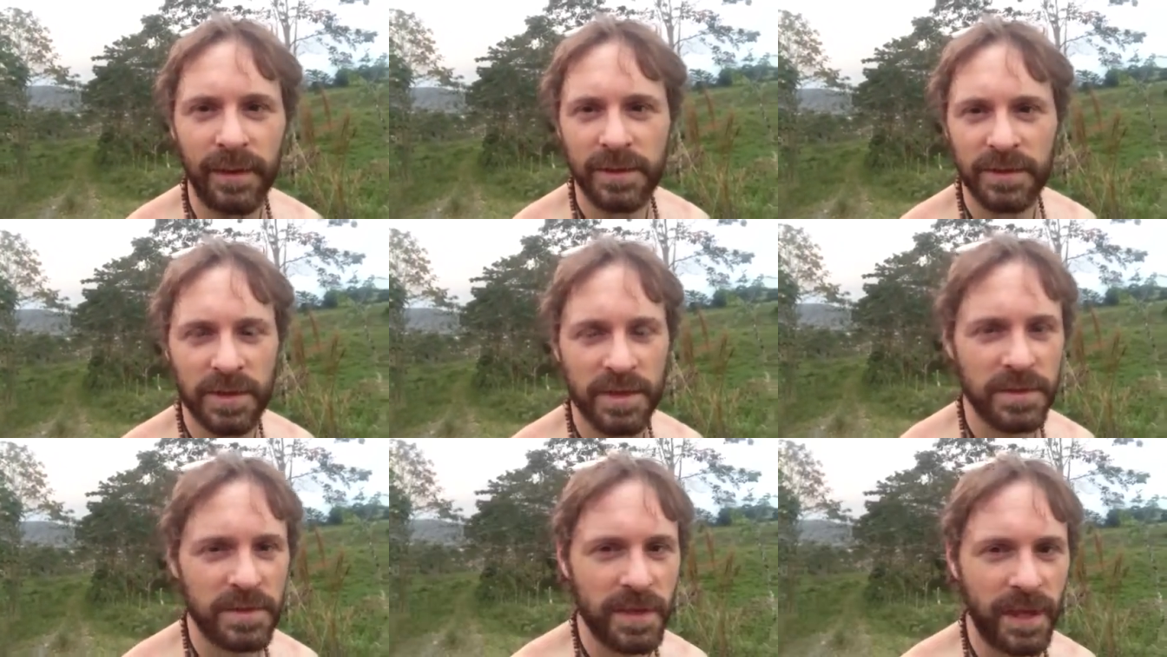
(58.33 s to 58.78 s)

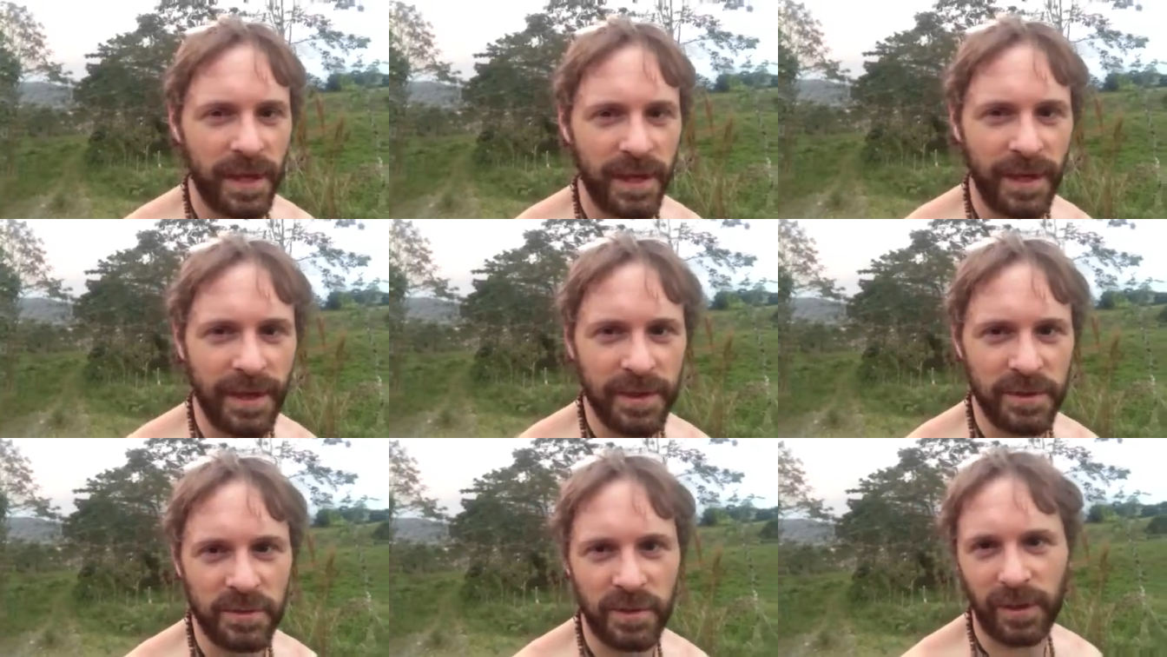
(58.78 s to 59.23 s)
just had
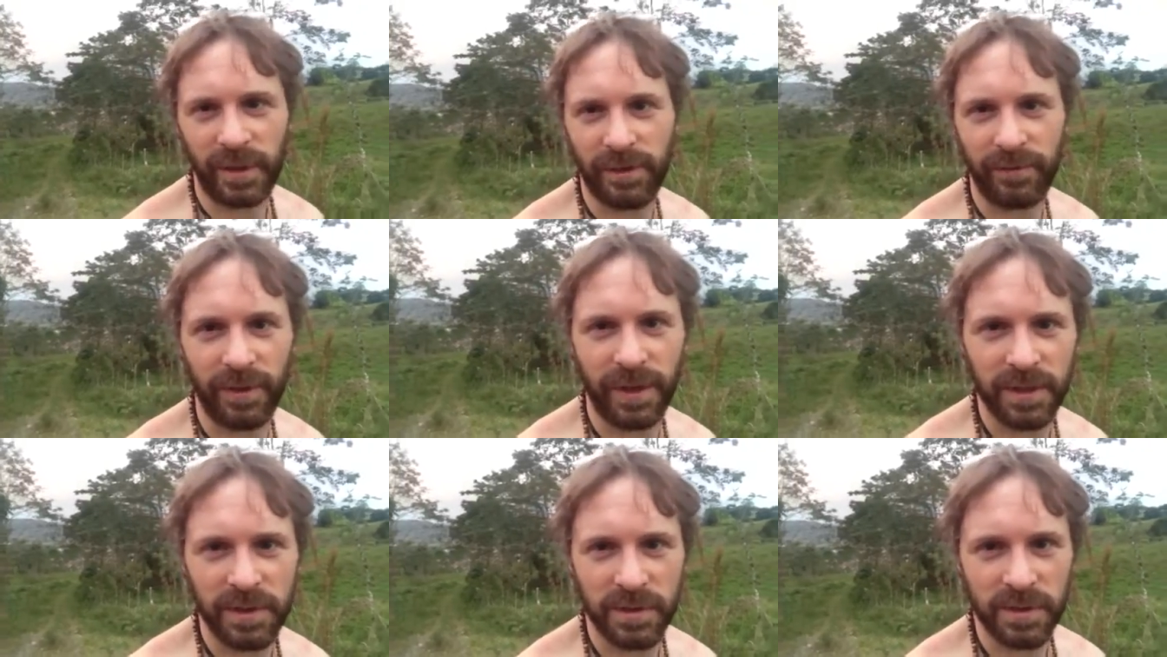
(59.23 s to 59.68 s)
an interesting
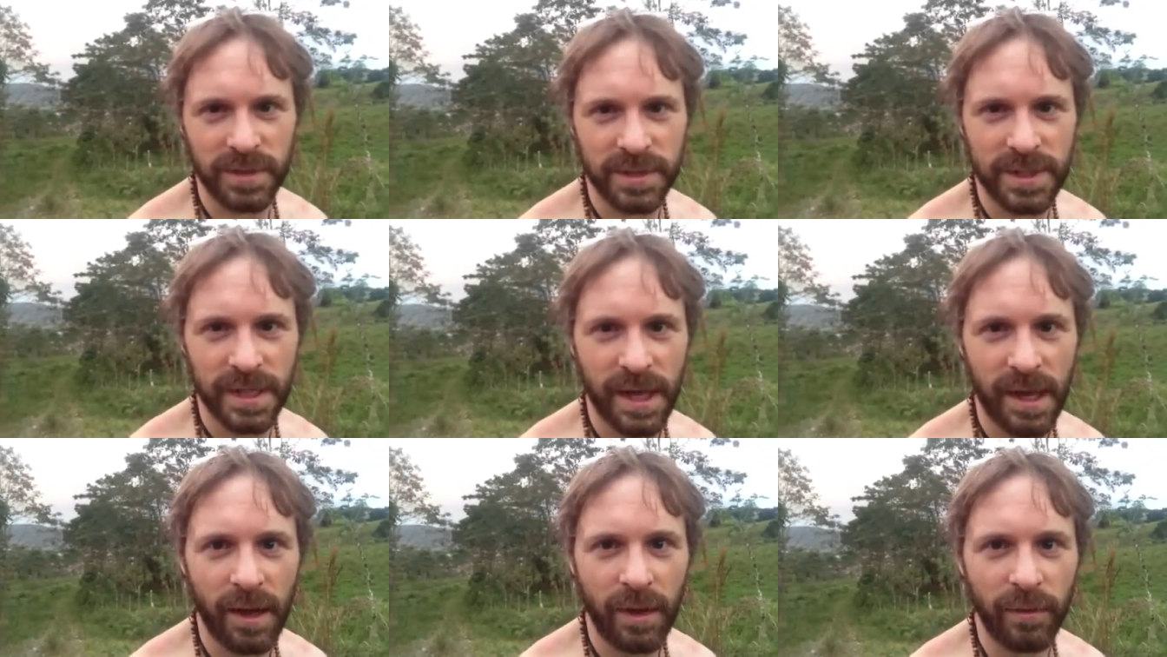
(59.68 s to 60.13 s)
adventure in
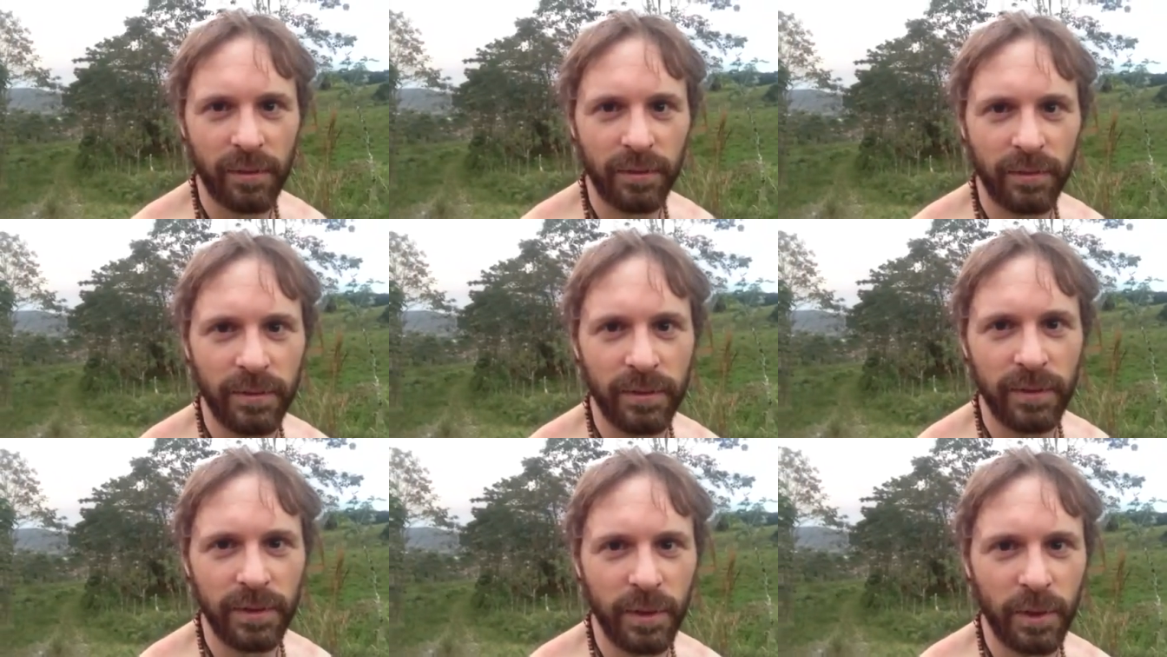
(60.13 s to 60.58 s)

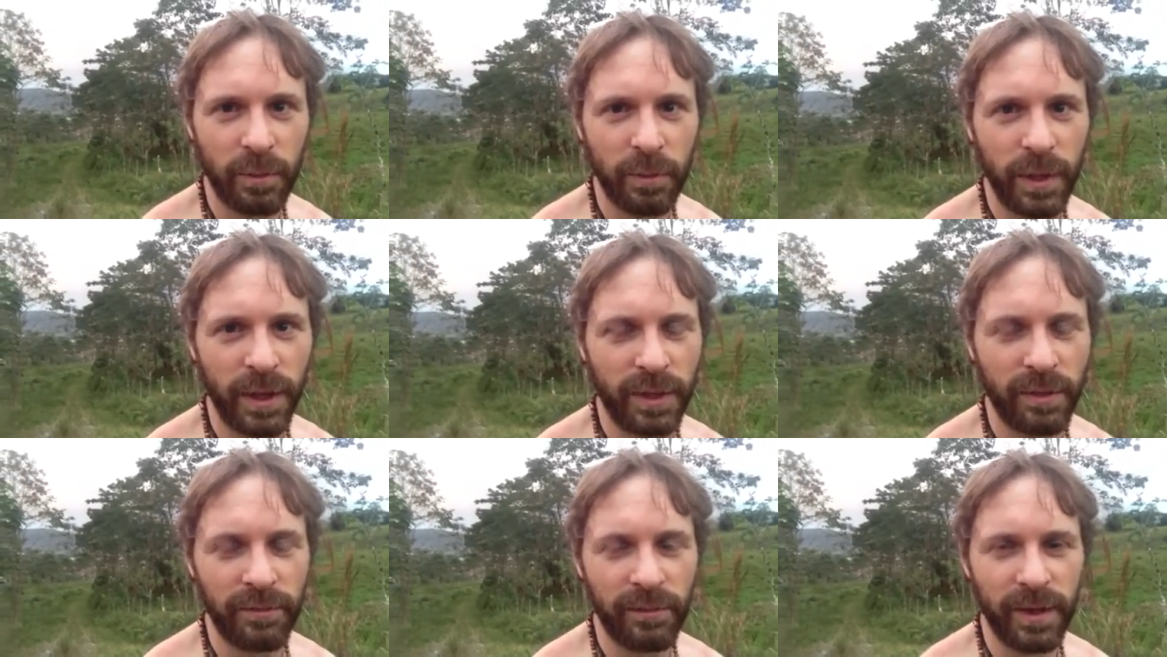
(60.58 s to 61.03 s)
town. No
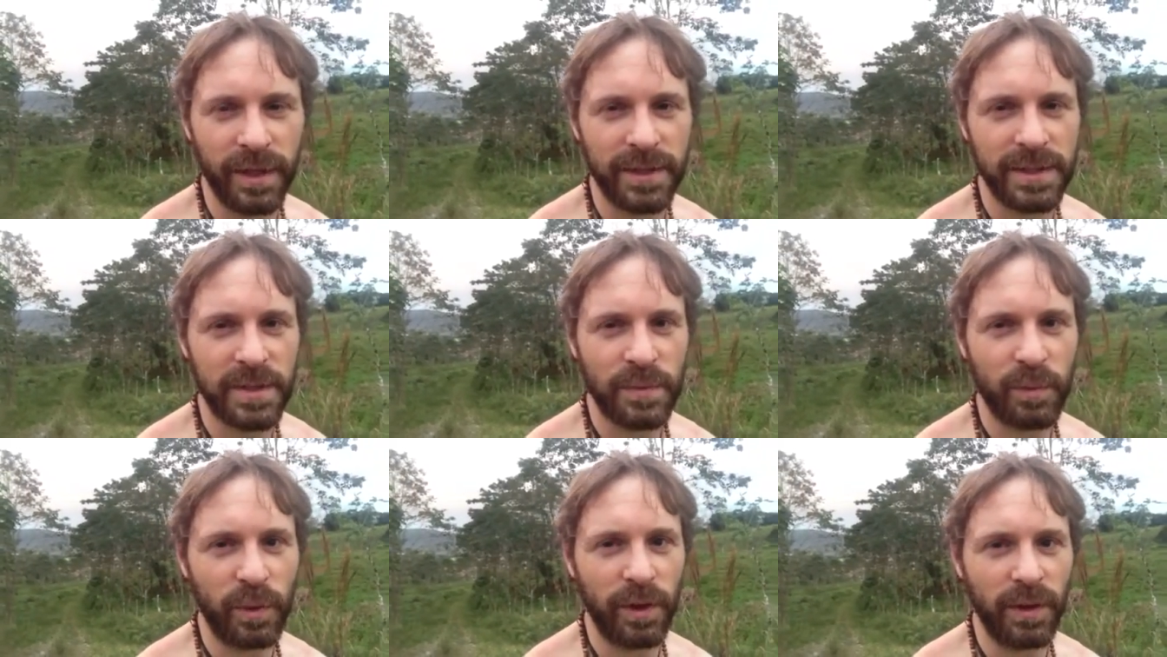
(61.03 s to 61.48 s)
big
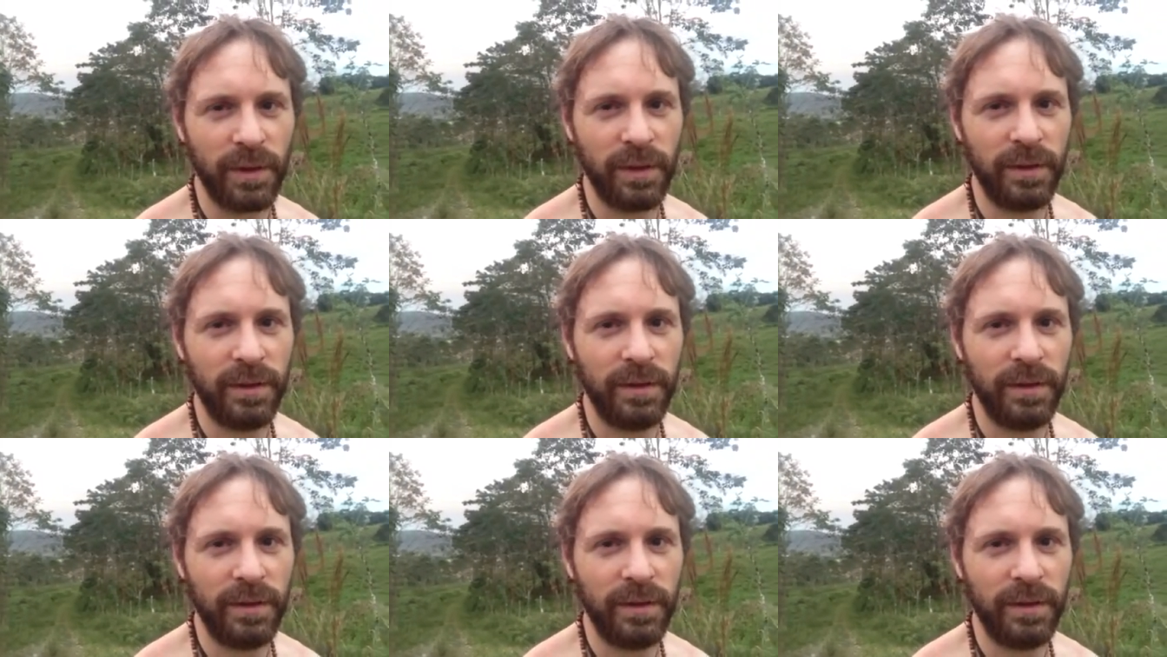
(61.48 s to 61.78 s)
events, but